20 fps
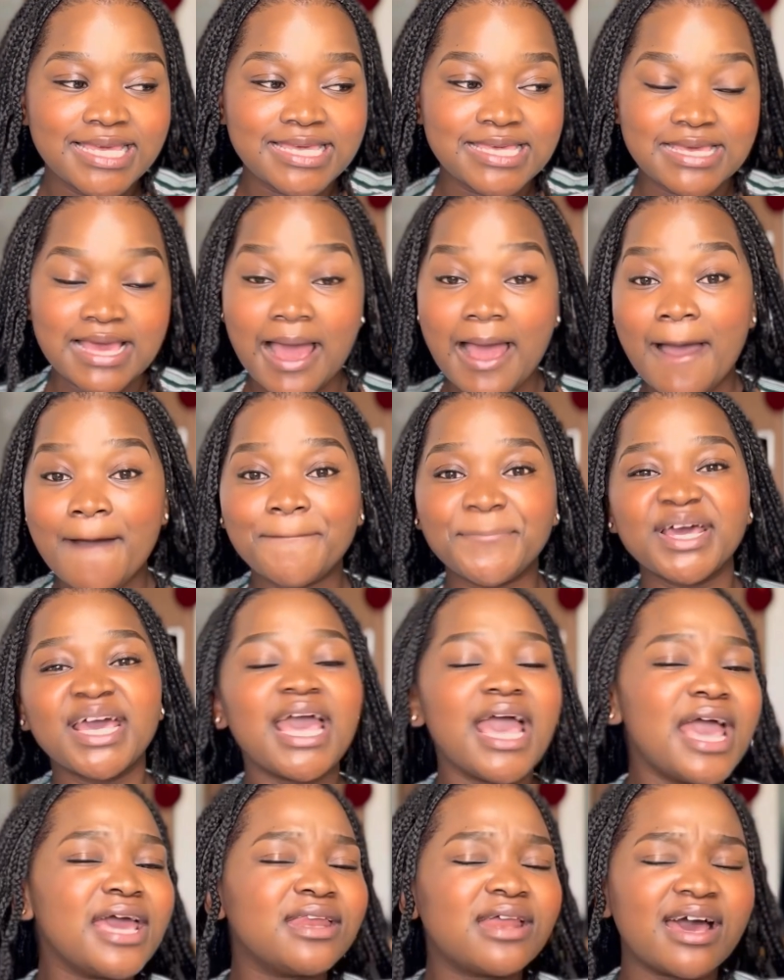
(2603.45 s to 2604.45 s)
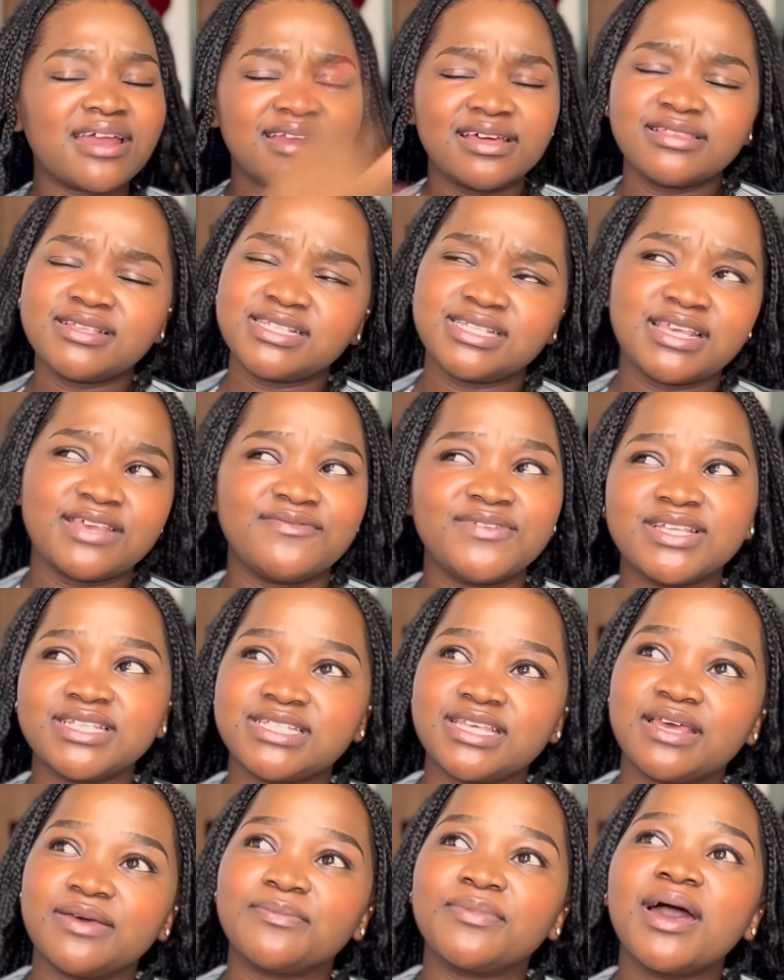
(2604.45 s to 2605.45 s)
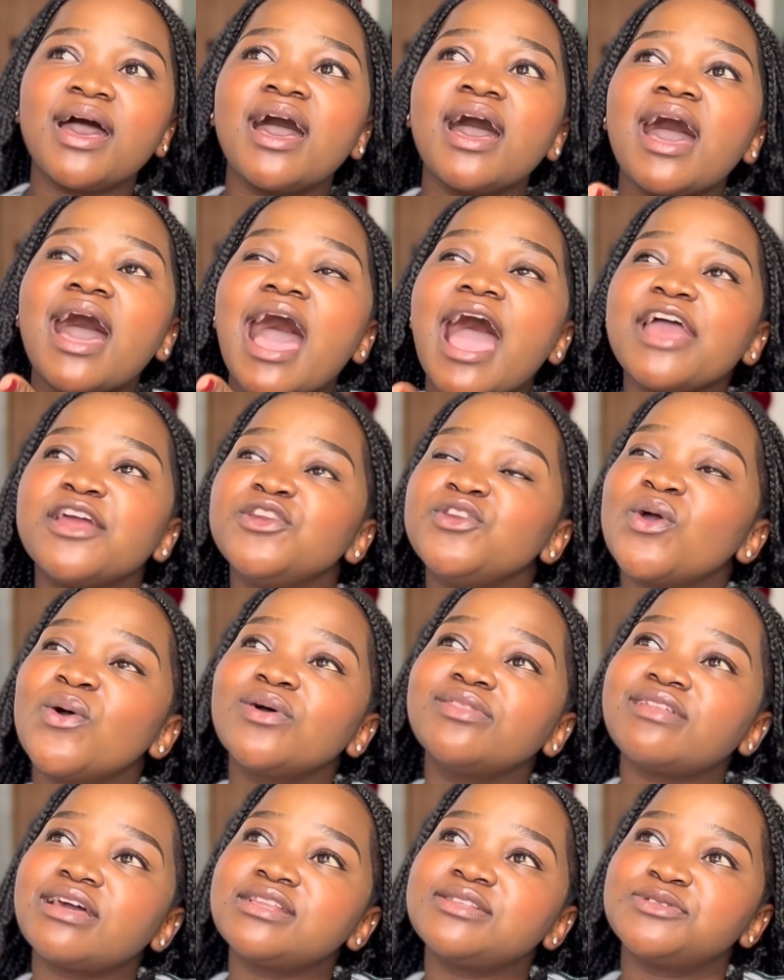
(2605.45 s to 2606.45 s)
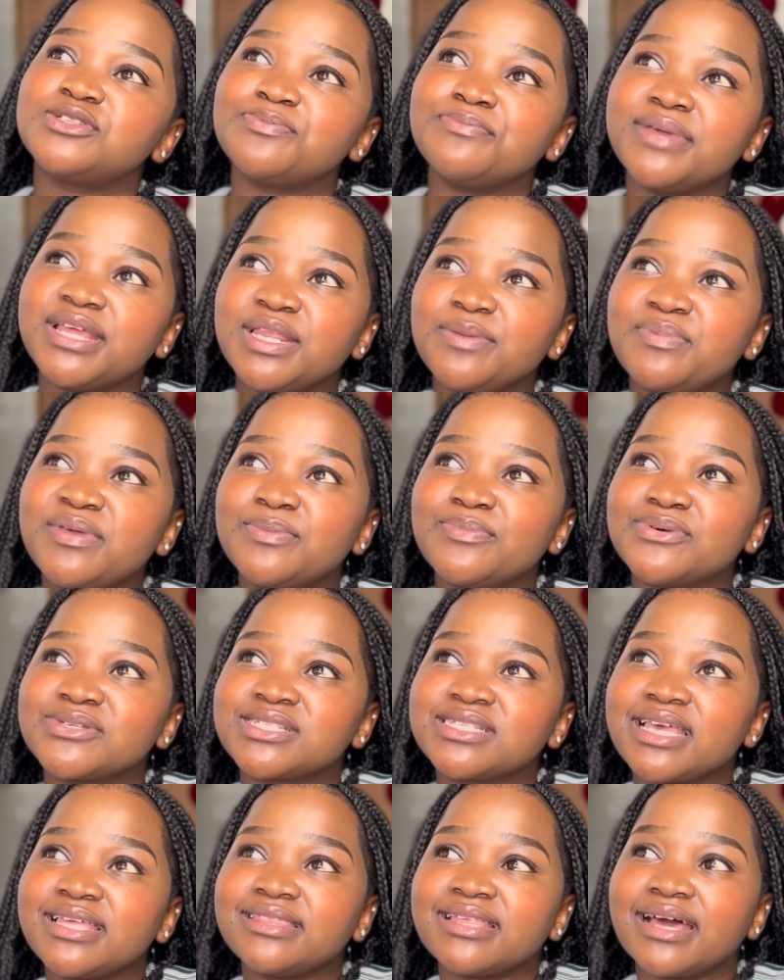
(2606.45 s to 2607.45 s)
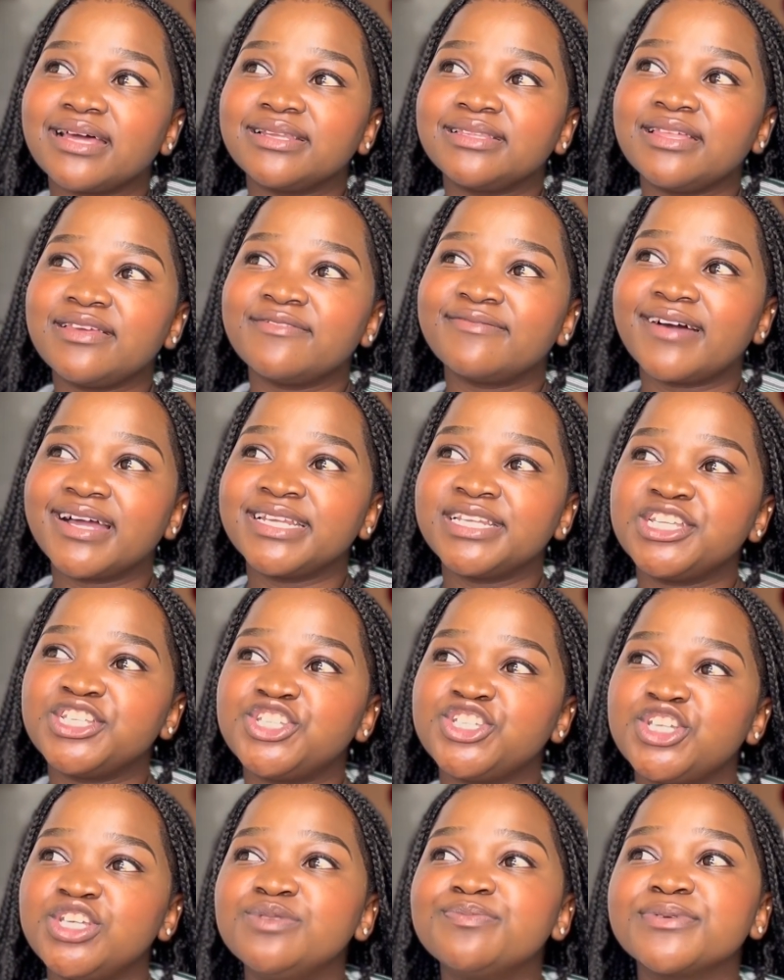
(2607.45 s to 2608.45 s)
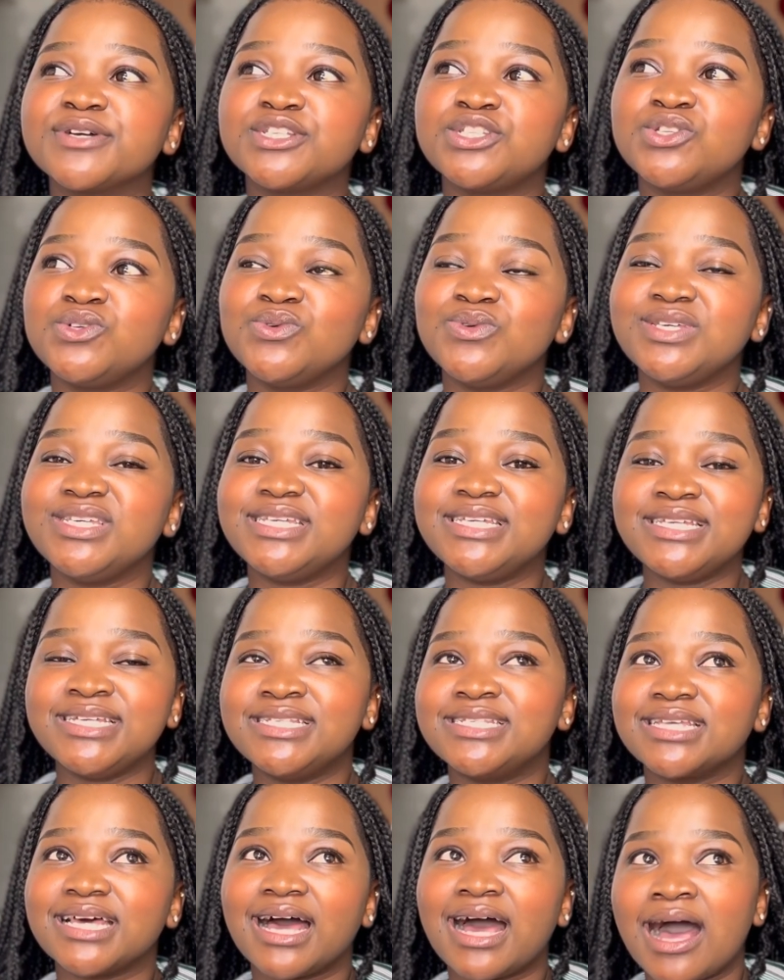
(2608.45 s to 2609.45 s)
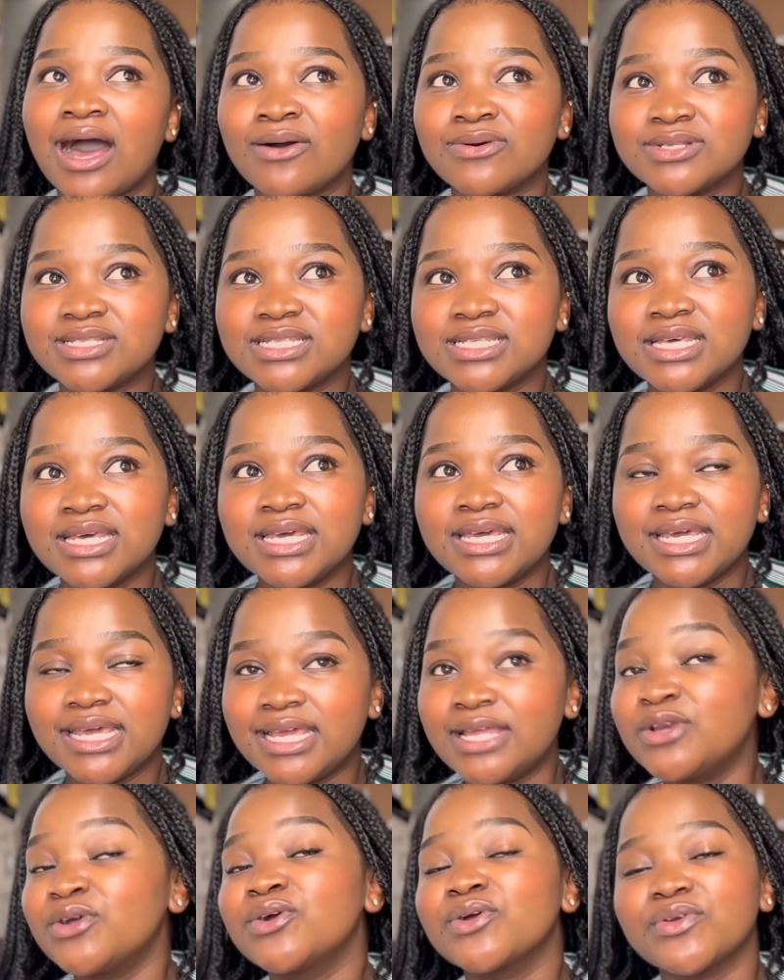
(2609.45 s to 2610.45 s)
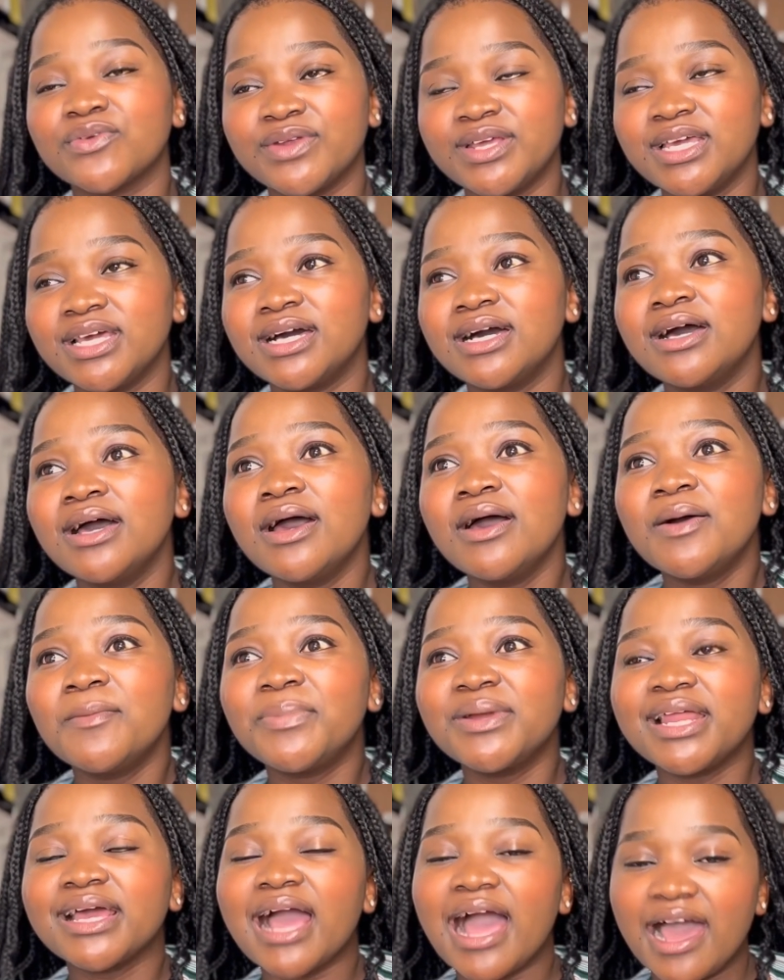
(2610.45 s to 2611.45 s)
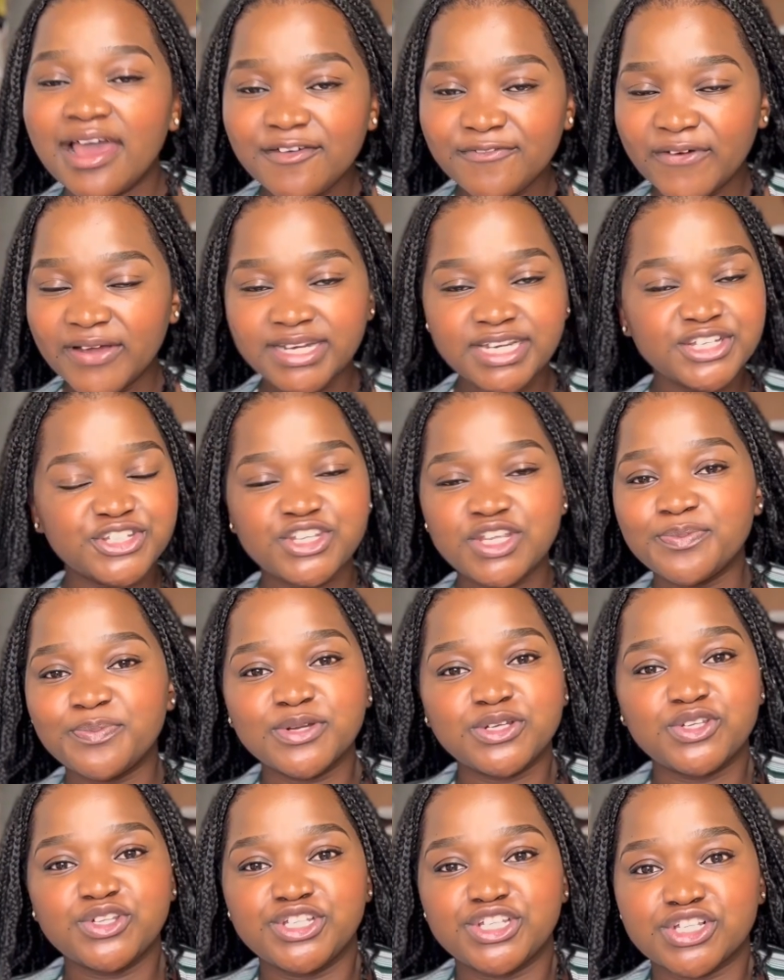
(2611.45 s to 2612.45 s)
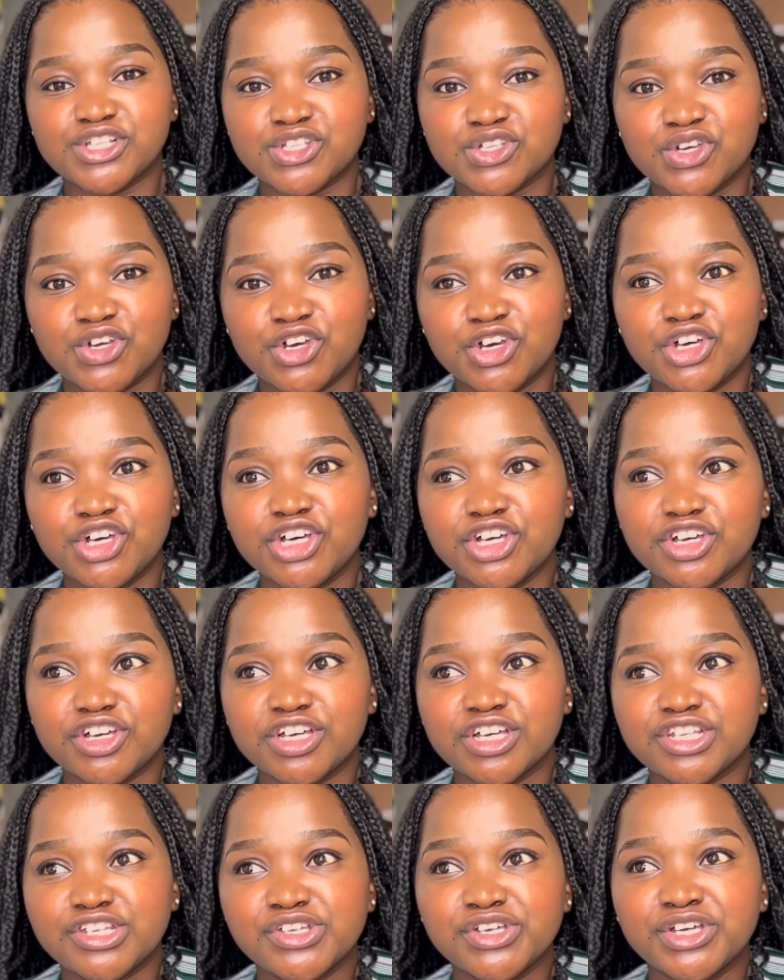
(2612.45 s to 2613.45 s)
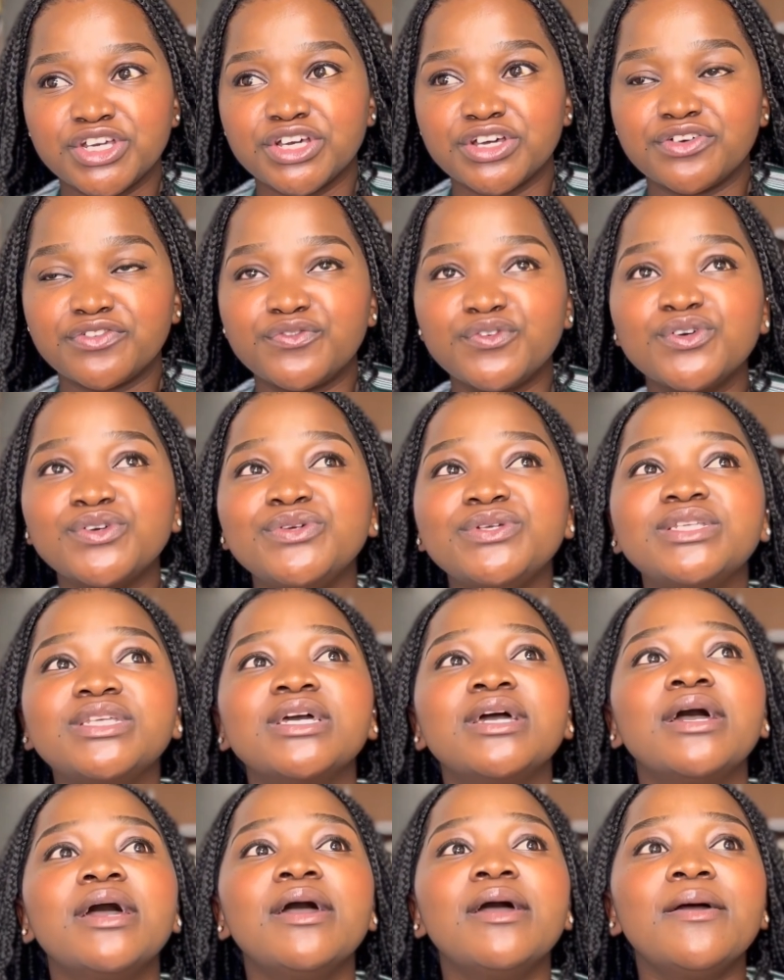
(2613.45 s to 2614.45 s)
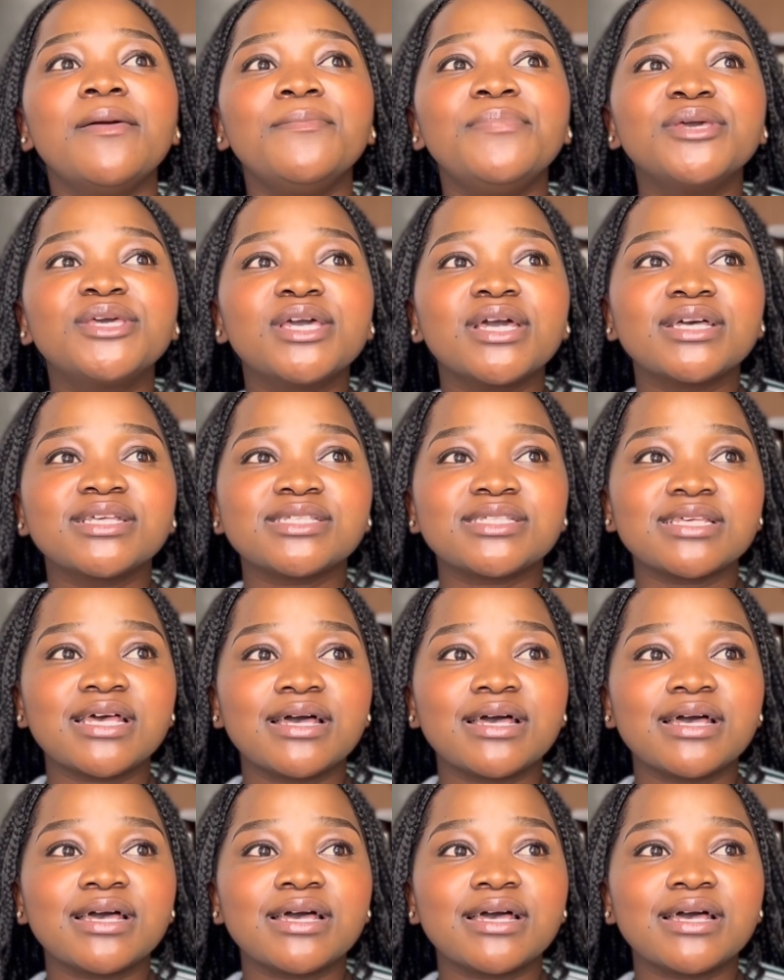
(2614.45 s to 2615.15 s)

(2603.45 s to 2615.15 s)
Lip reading: Yep. And another saving tip, I know that many people say that they find it cheaper to eat out in Korea, but like I find it cheaper to just cook food, because